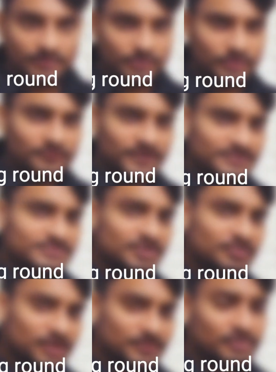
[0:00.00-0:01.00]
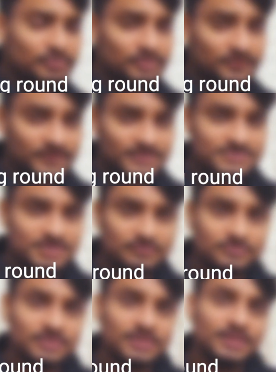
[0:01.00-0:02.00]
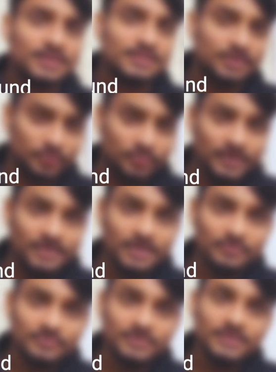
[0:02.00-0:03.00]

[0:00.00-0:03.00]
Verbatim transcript: So the first round, coming on to the first round, the coding round